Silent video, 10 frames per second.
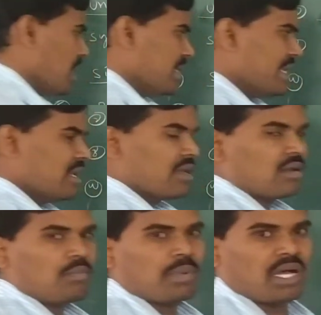
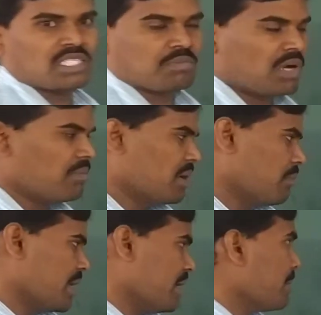pellicular plasma
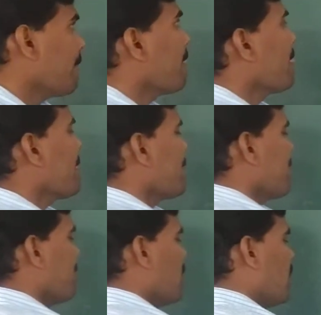membrane.
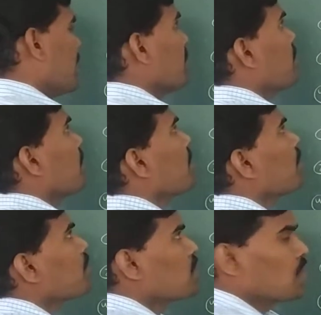Body.
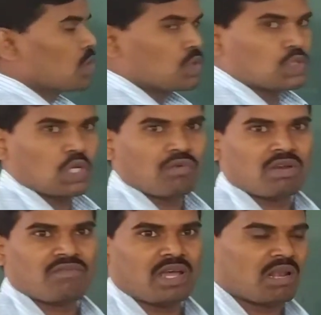
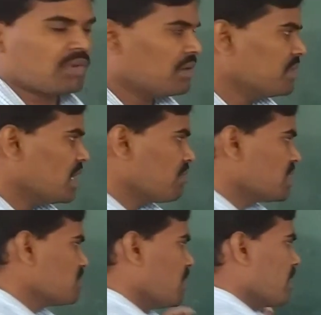Protozoan phylum of the
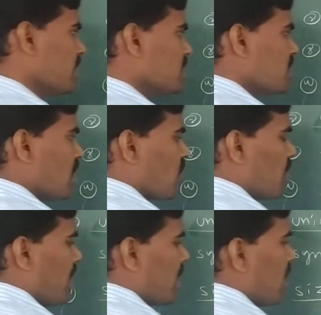animals body is
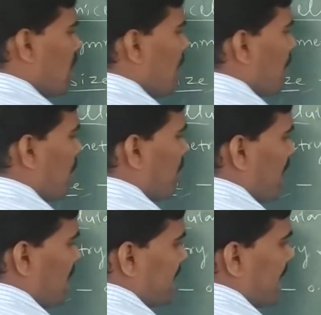covered by the
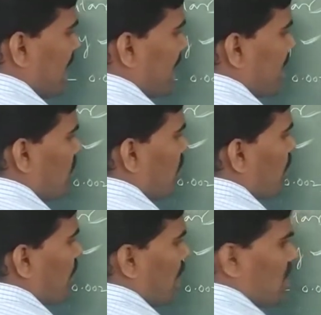pellicle and
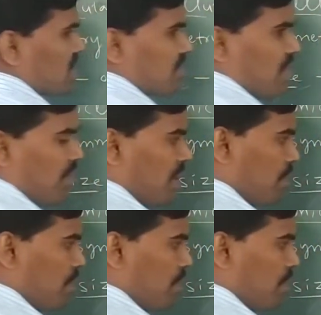plasma